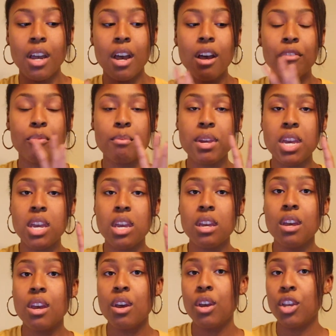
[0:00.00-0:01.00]
of
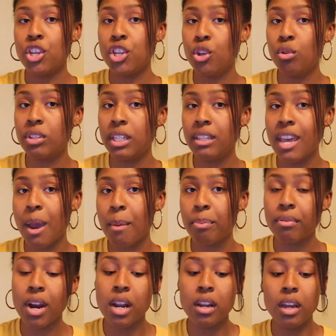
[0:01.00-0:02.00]
me using
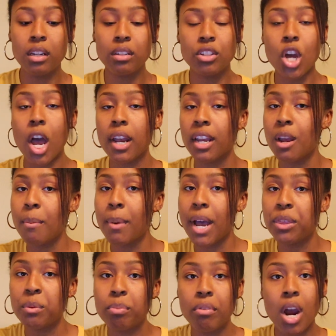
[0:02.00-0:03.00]
that product, talking
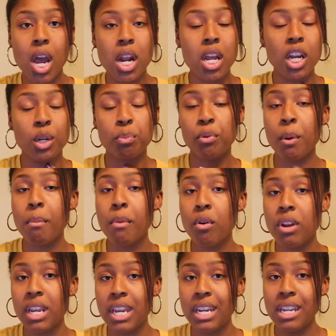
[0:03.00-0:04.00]
about the product,
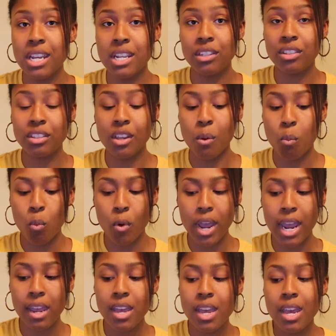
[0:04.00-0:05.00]
promoting it in some
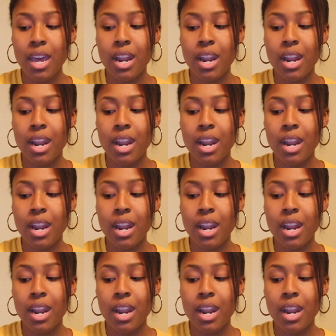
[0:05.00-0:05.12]
way.